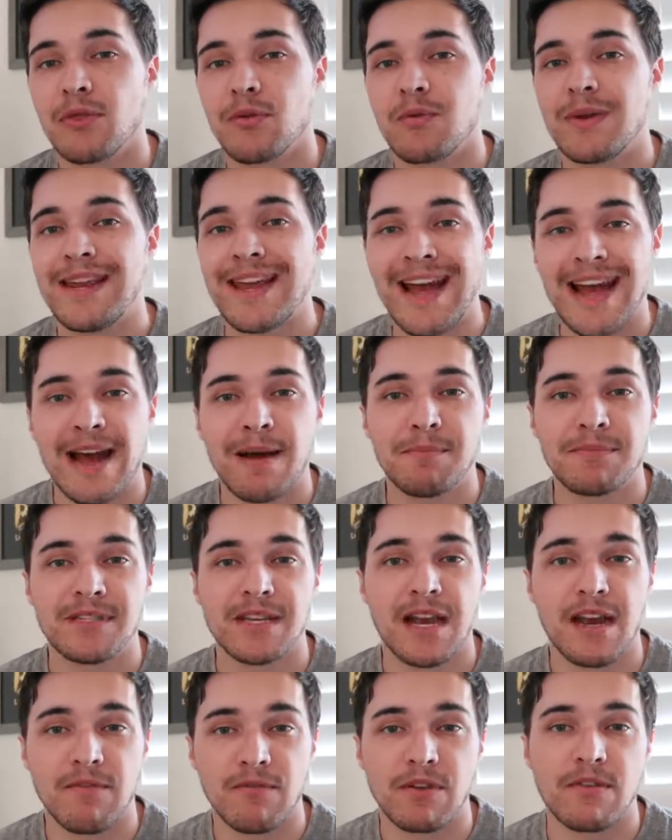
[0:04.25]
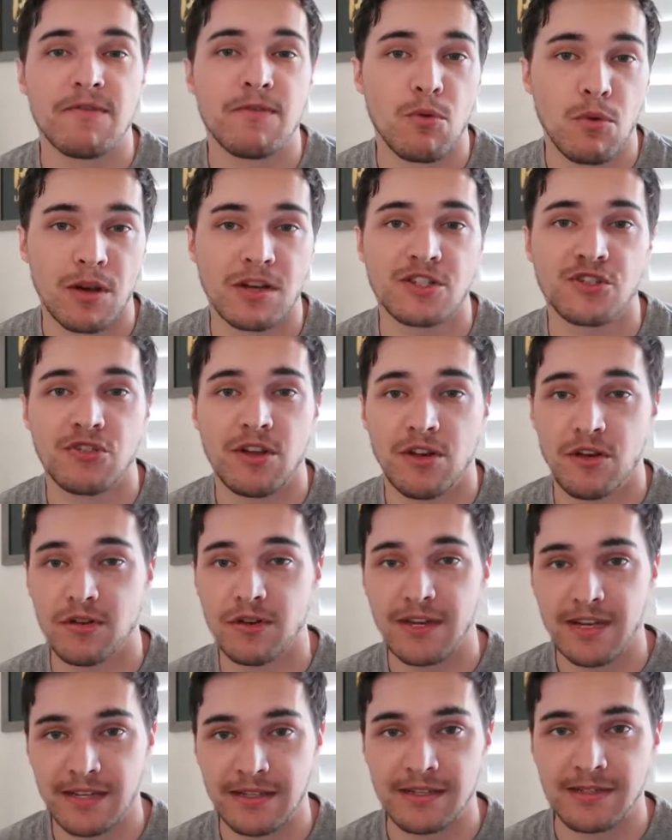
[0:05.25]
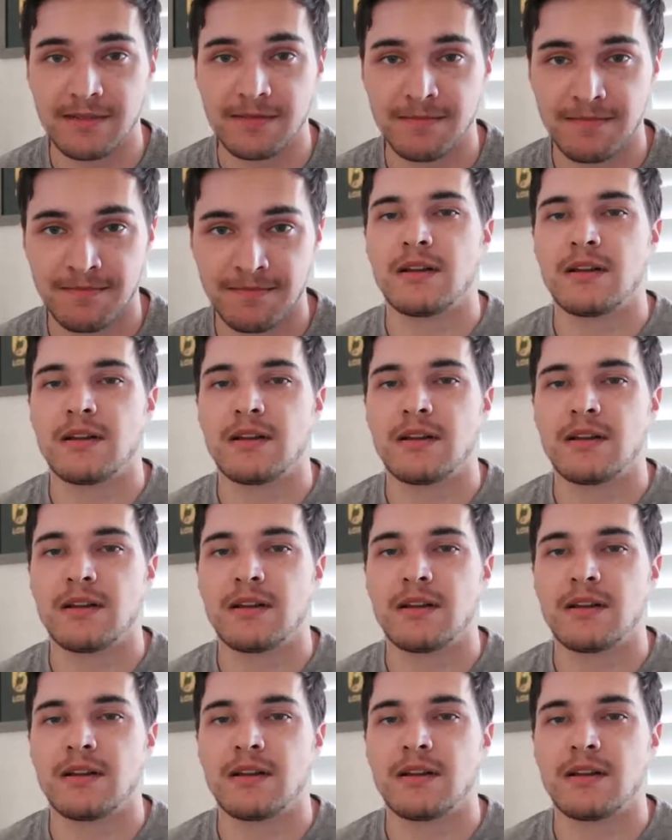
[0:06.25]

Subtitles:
3 apps every Forex trader needs.